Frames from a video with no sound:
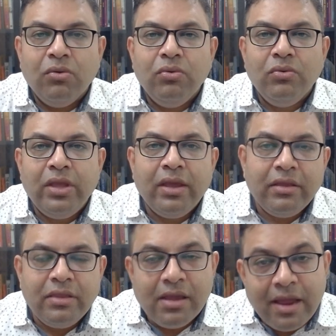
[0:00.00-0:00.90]
who
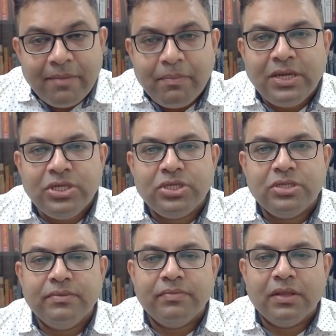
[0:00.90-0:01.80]
they get punished,
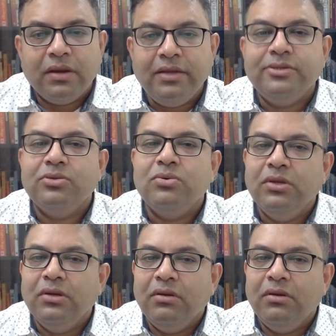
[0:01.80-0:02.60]
right? So